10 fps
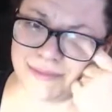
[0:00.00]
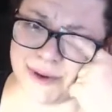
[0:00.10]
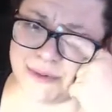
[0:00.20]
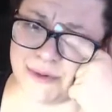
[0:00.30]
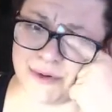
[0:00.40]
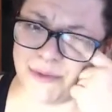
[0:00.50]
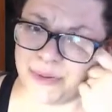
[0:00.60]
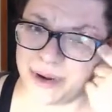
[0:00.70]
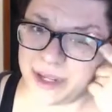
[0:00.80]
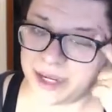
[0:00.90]
people will
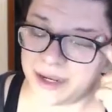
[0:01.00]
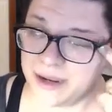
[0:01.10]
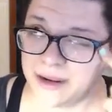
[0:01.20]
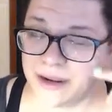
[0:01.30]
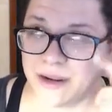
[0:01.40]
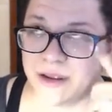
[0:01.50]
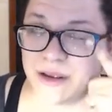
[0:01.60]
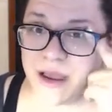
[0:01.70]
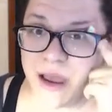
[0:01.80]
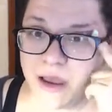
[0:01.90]
put
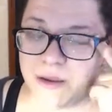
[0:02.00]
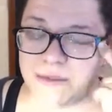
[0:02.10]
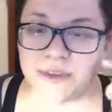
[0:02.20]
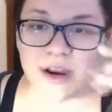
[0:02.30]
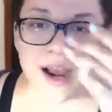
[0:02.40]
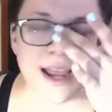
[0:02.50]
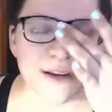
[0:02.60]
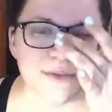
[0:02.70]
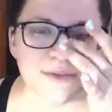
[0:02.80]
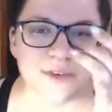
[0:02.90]
their
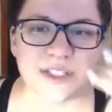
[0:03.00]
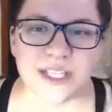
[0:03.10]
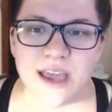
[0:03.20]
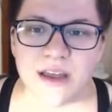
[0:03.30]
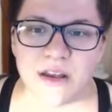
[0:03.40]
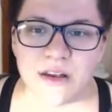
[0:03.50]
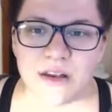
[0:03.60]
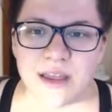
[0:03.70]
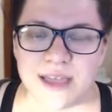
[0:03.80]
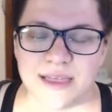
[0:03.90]
items for
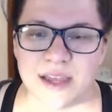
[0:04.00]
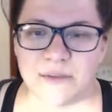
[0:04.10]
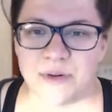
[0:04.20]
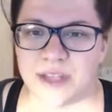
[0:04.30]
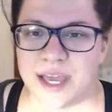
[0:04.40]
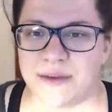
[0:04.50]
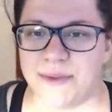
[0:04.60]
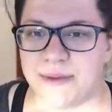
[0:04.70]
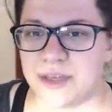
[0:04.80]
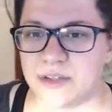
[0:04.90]
sale and then put like
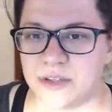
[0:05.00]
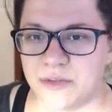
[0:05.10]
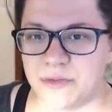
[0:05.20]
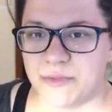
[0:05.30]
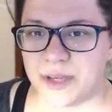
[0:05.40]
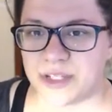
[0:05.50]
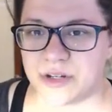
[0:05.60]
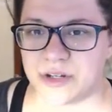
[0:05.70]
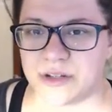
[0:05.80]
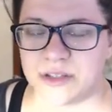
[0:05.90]
maybe 2
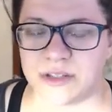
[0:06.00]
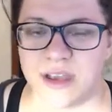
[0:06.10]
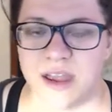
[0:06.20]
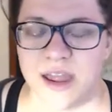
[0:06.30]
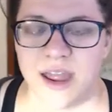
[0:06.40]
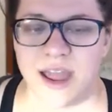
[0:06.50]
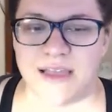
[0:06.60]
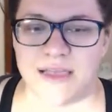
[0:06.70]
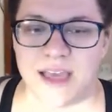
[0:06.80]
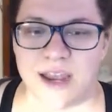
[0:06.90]
pictures
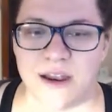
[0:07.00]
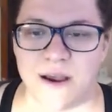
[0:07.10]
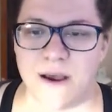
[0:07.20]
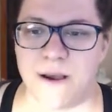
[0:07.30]
and then